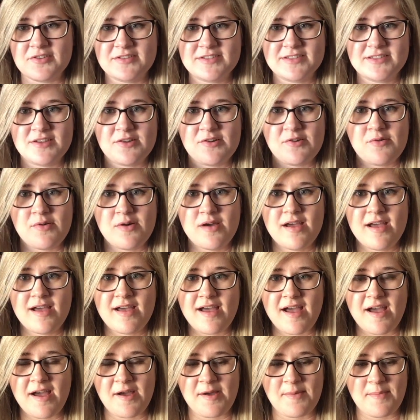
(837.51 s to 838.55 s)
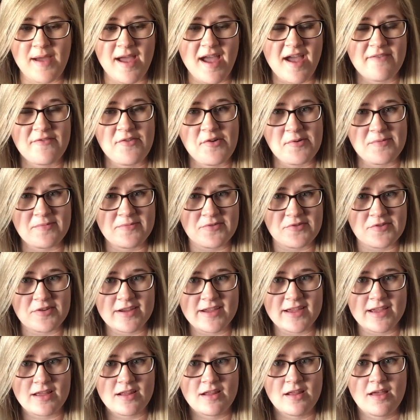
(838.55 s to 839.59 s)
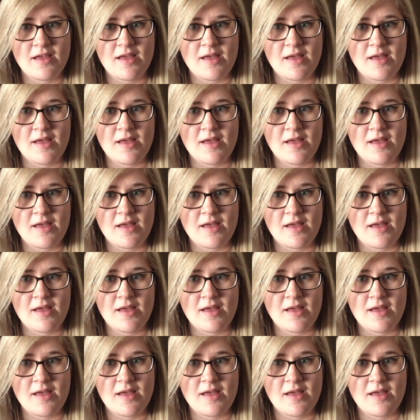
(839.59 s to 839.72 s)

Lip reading: so I have hope for it,